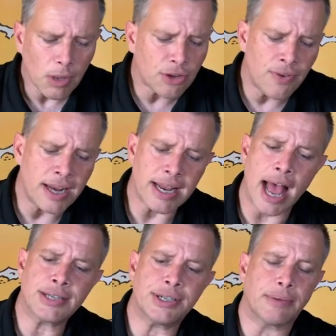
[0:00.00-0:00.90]
It's
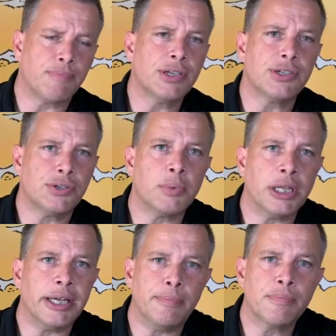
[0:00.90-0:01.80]
fantastic. This is
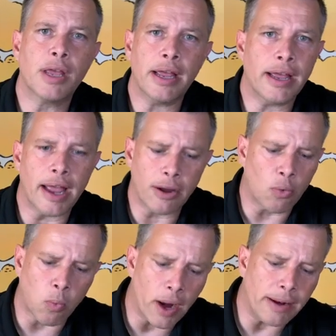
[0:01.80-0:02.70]
really
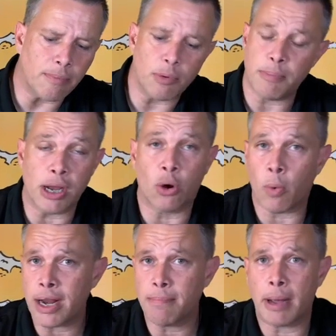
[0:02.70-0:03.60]
would be a
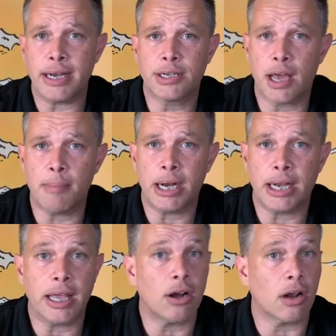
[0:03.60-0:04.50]
great bite to come in
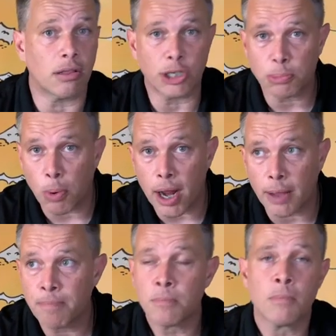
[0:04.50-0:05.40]
and get on a lunch break.
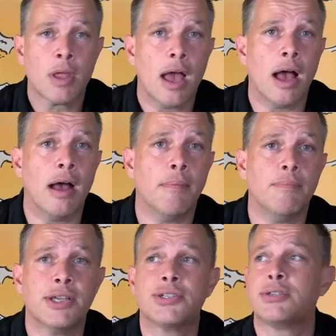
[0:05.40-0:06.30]

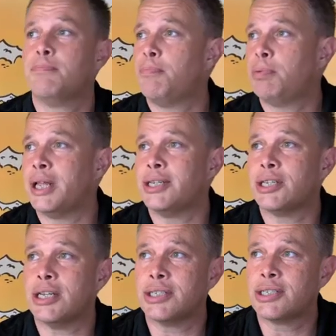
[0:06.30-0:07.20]
This place
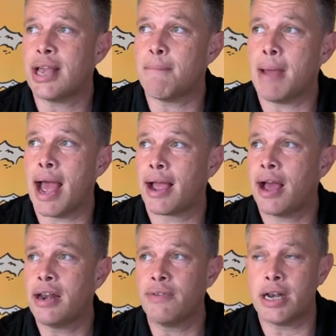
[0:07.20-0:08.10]
is set back
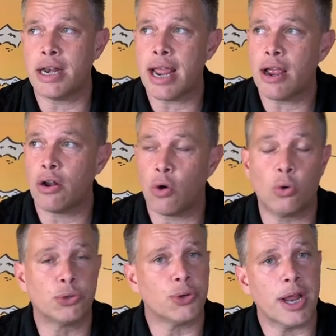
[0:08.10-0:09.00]
kind of in an
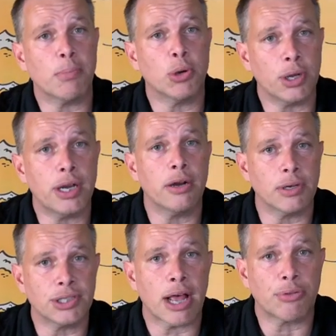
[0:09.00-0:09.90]
older neighborhood here
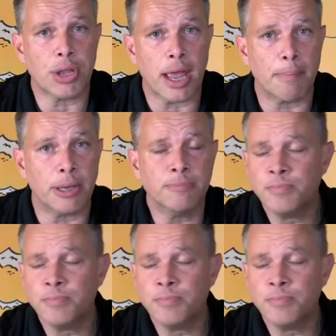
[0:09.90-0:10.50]
in South Tampa.